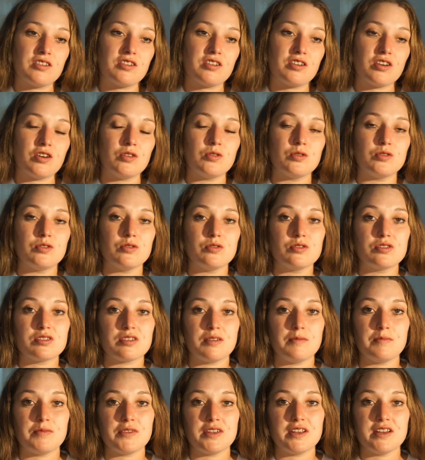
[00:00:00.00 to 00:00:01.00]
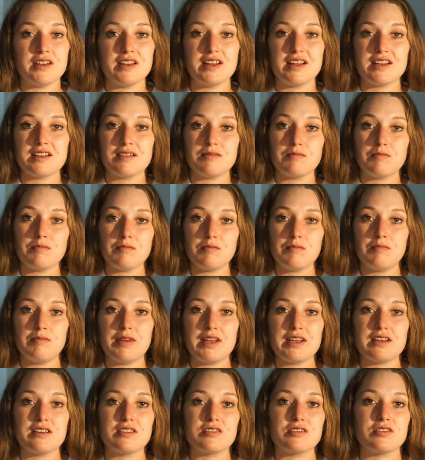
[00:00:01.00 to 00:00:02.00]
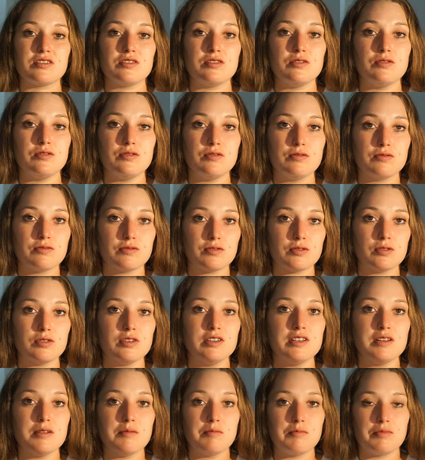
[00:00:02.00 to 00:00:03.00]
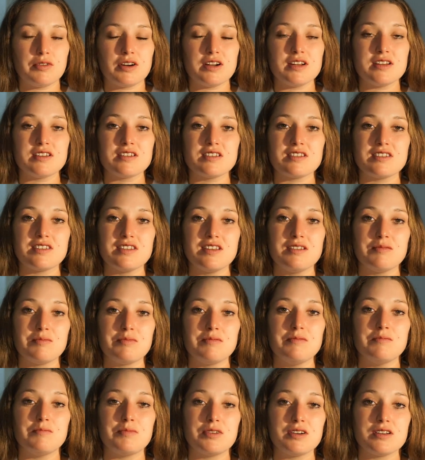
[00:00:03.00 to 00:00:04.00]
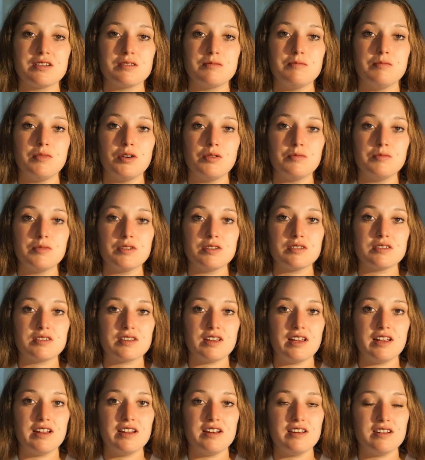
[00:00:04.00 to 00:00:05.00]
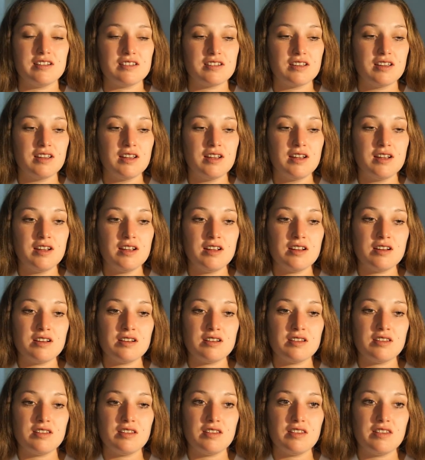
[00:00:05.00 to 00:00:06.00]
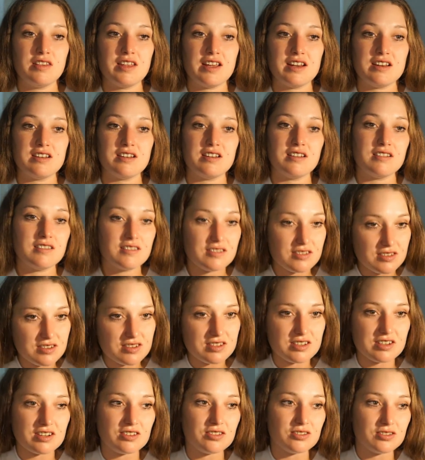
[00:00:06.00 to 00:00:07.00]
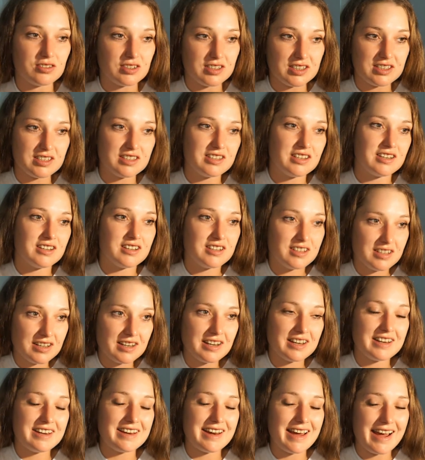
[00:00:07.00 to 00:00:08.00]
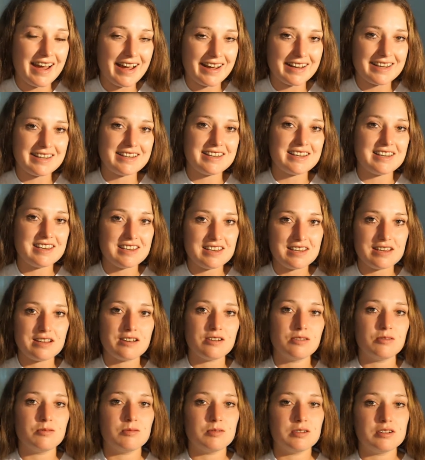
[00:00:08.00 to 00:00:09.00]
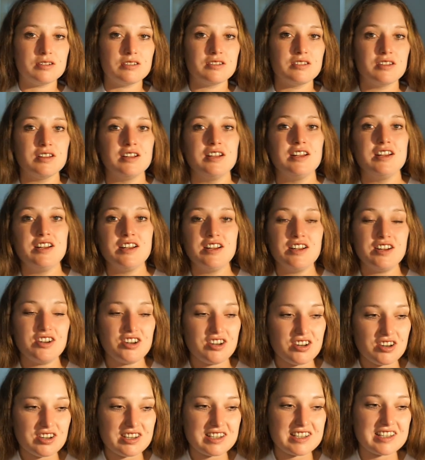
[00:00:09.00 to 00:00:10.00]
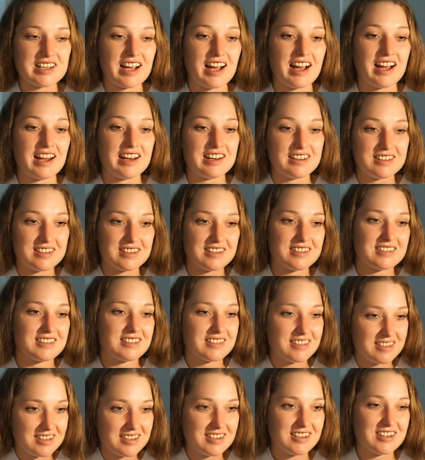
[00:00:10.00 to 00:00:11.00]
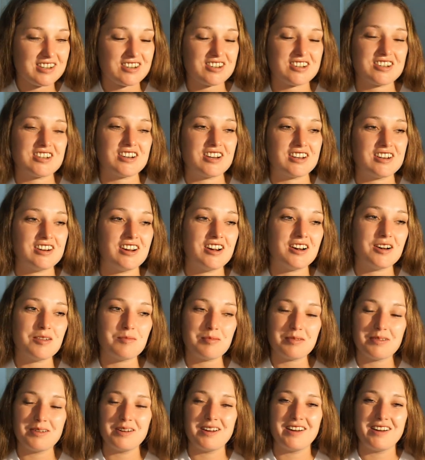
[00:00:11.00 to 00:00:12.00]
go do something that makes you fully embrace the present moment, and then slowly the nagging ego will silence, shut up.